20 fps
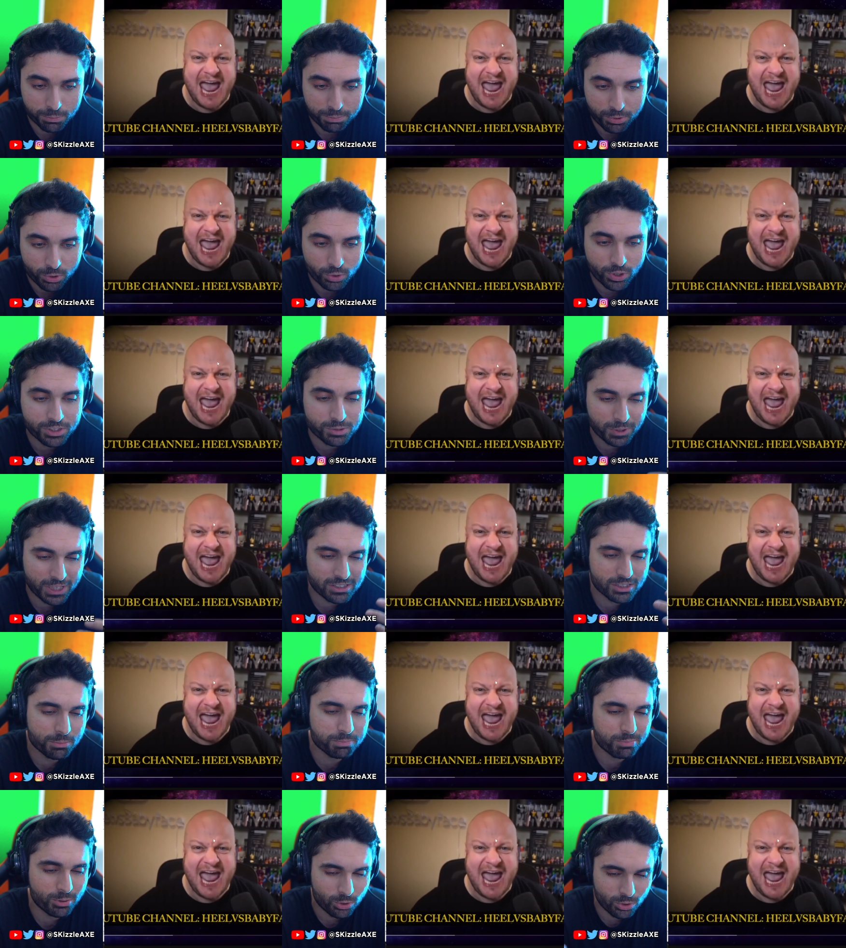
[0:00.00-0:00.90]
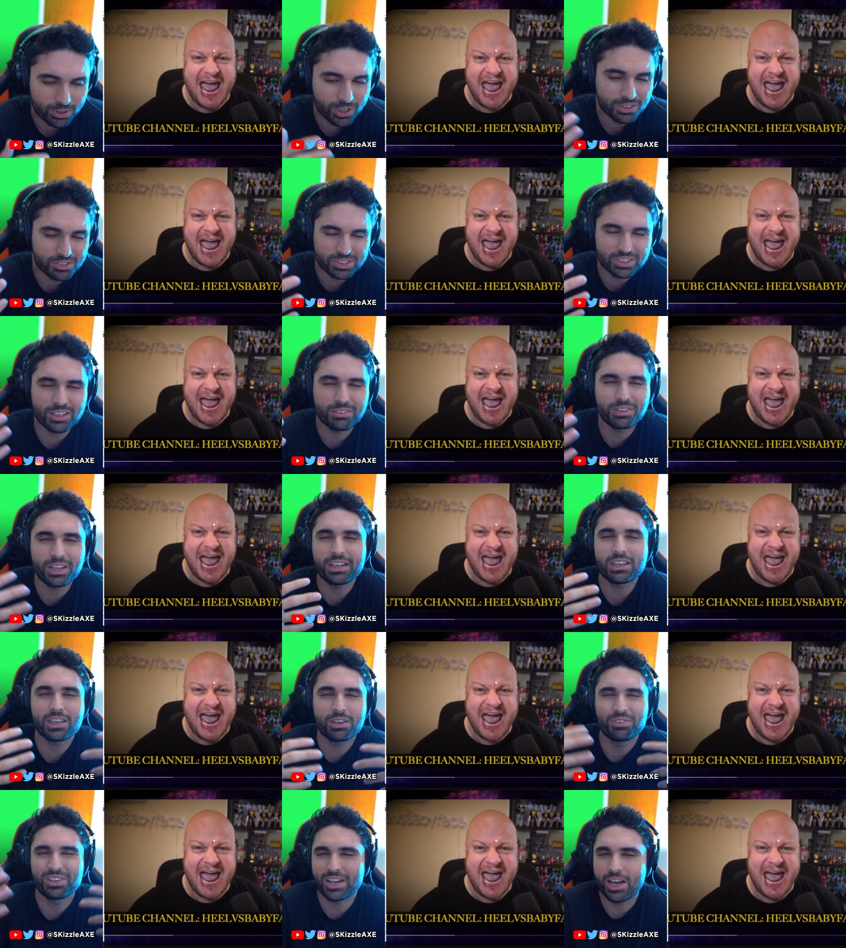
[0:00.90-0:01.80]
Speaker 1: the pronouns, because the pronoun stuff,
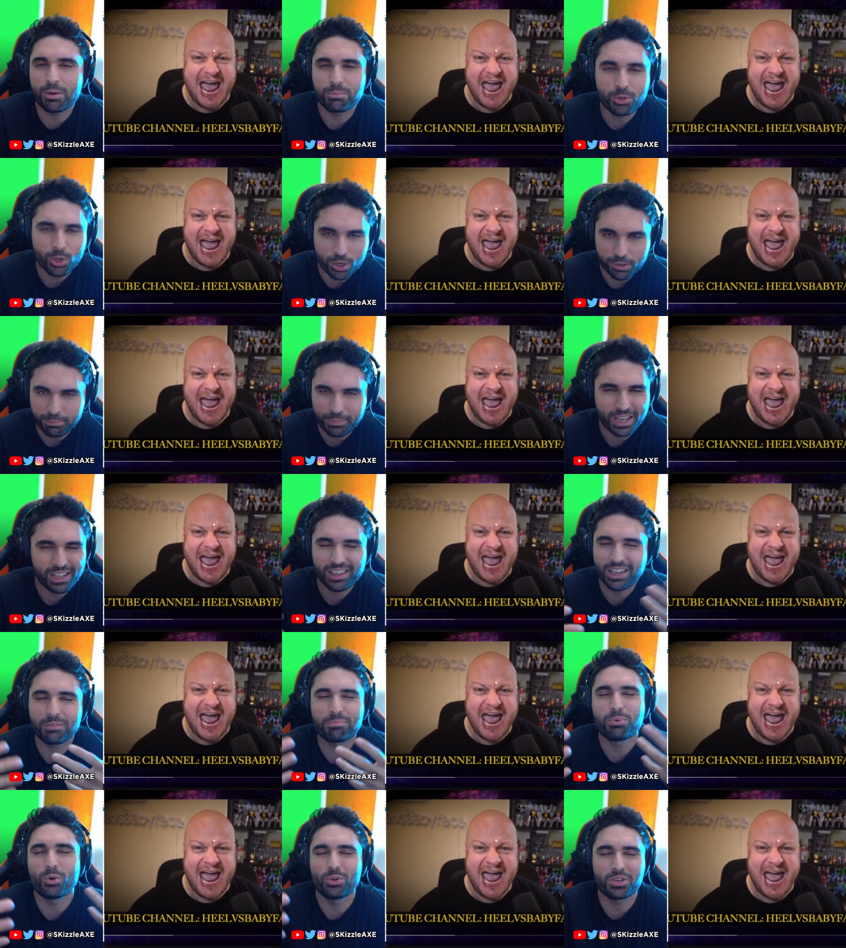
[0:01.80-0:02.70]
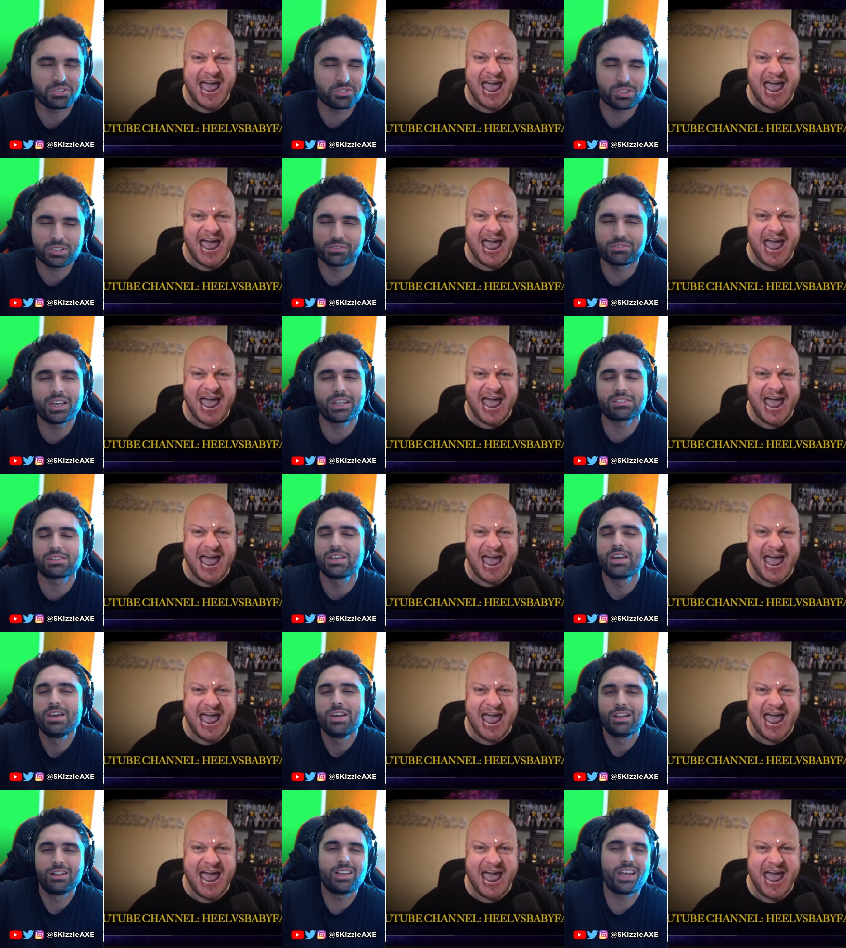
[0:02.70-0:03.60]
like, even I'm not mad, like pronoun stuff, that's
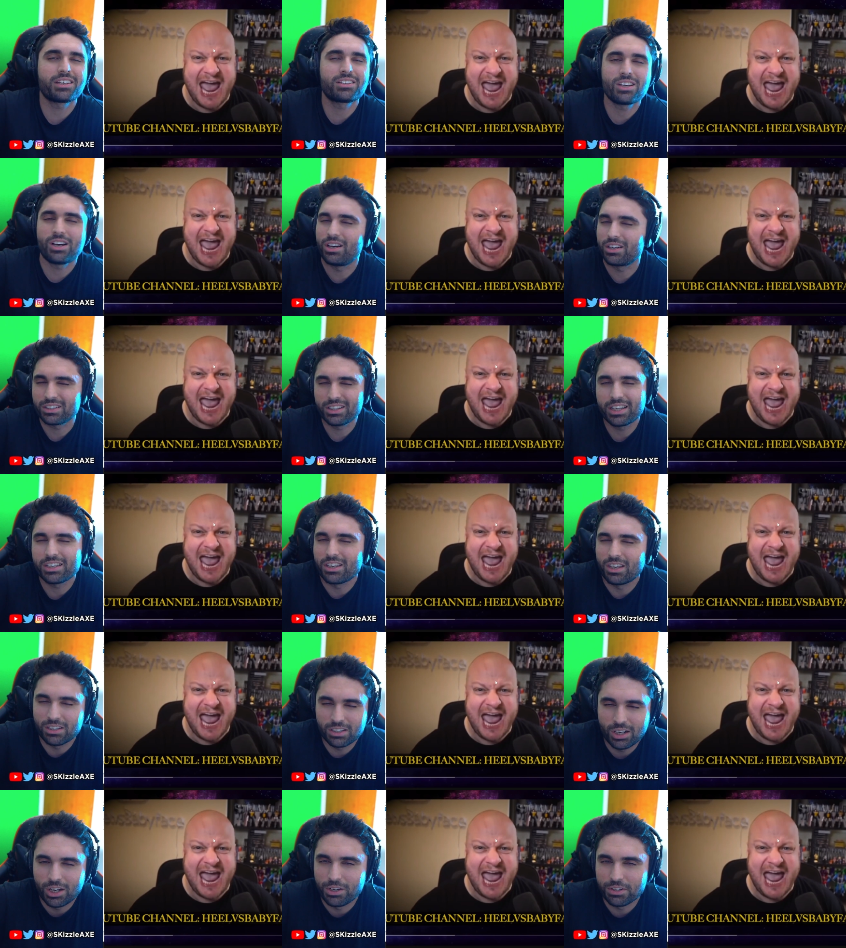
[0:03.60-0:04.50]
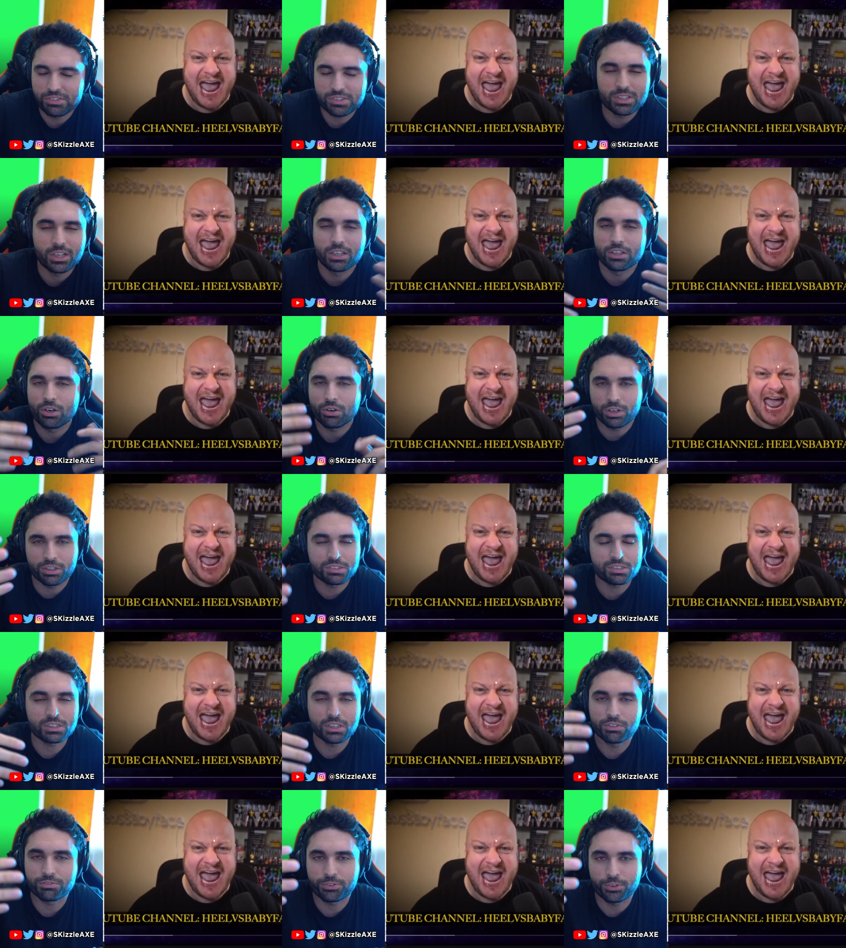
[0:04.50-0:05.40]
like, dog, like, you know what I'm saying, you're gonna
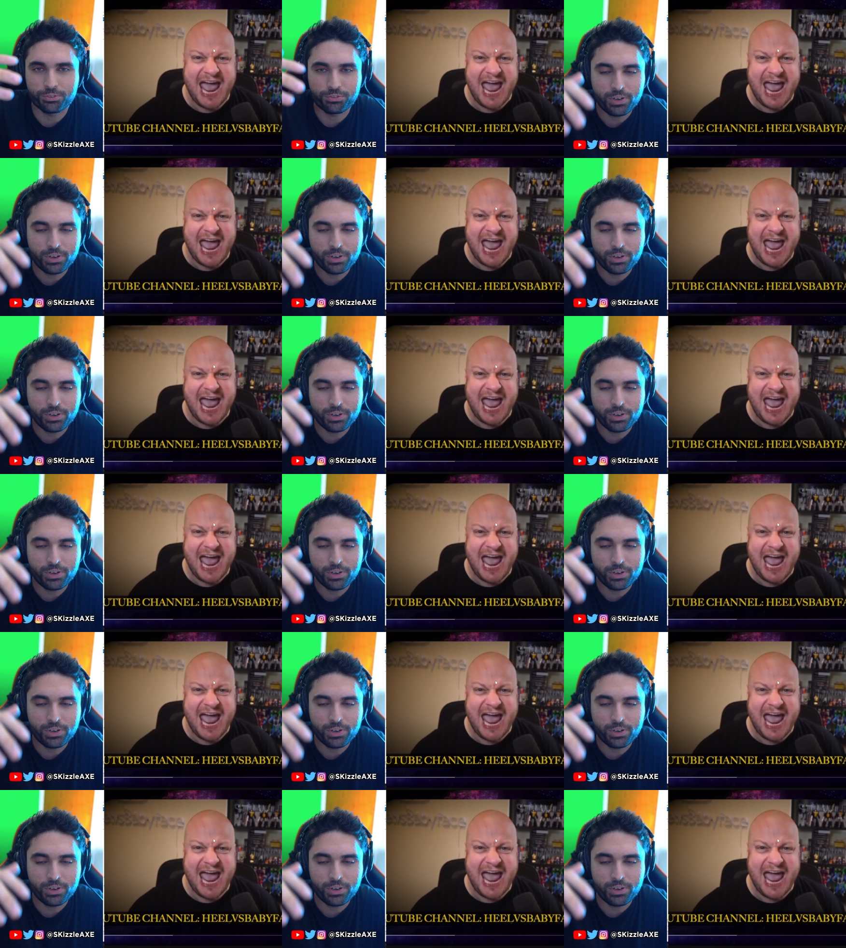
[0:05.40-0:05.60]
see it for